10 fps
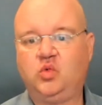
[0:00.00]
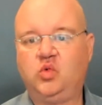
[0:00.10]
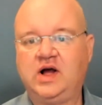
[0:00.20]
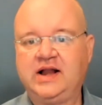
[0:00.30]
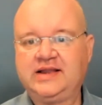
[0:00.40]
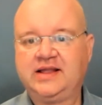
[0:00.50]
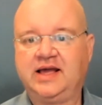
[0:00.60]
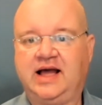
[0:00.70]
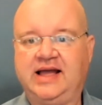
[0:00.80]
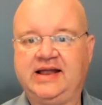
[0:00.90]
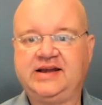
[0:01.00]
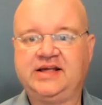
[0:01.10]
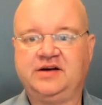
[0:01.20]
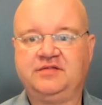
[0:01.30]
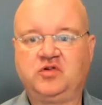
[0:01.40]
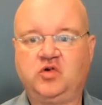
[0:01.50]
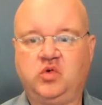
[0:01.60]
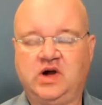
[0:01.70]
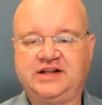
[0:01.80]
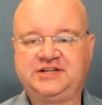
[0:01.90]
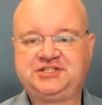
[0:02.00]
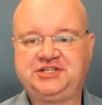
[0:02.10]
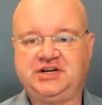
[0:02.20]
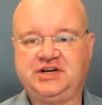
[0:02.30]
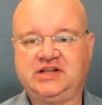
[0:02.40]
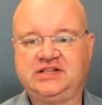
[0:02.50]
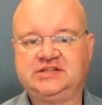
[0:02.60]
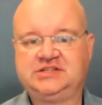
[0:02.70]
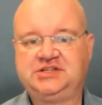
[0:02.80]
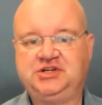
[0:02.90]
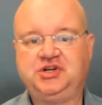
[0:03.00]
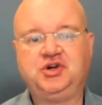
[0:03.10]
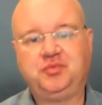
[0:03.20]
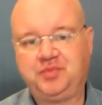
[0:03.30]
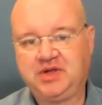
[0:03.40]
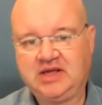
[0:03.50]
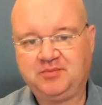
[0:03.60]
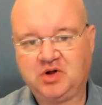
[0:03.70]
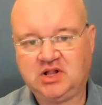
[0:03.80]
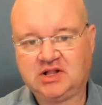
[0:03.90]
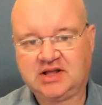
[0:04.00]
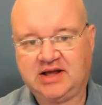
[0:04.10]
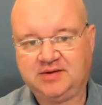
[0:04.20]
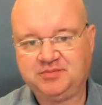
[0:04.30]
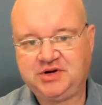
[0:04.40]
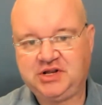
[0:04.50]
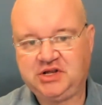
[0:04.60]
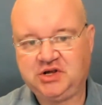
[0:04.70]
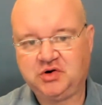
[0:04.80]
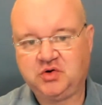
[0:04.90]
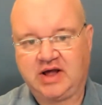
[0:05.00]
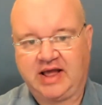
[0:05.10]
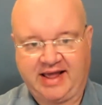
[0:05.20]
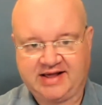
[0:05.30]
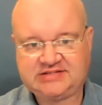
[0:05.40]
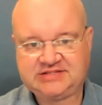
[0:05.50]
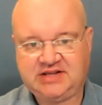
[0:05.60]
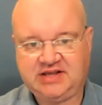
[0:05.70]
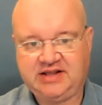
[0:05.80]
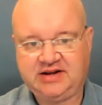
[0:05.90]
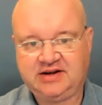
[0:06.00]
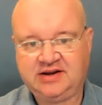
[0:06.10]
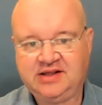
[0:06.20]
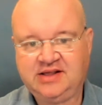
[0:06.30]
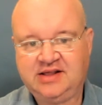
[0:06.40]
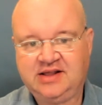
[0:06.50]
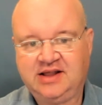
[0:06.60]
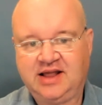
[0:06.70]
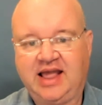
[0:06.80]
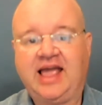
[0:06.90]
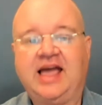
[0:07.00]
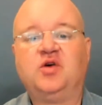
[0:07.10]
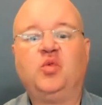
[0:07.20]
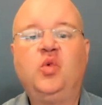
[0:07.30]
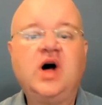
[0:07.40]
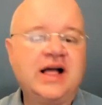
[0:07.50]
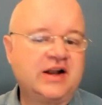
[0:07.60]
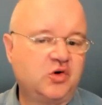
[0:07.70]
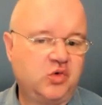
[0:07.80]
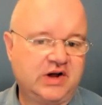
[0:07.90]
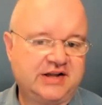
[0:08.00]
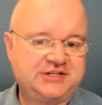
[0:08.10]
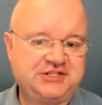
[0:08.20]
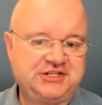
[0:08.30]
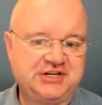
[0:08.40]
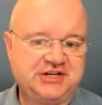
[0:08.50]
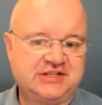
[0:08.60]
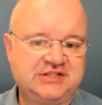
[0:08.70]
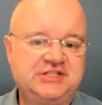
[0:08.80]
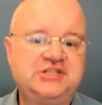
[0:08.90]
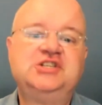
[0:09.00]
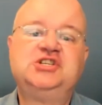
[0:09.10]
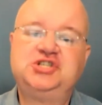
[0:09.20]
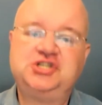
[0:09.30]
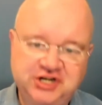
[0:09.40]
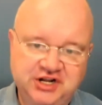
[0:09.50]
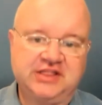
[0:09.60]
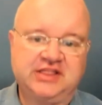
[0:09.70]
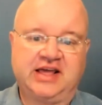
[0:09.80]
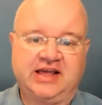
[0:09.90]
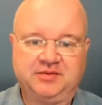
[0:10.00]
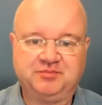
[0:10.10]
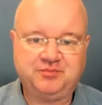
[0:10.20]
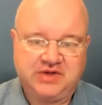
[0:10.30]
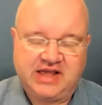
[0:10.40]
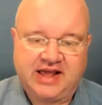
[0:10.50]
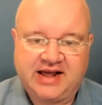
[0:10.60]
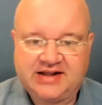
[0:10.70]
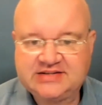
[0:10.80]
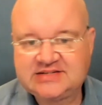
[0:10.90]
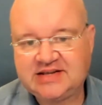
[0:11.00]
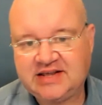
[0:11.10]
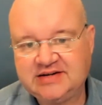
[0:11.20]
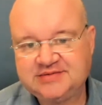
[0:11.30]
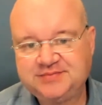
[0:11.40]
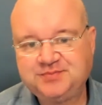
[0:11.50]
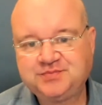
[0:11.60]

what kind of questions do people come to you asking? And what questions should they be asking?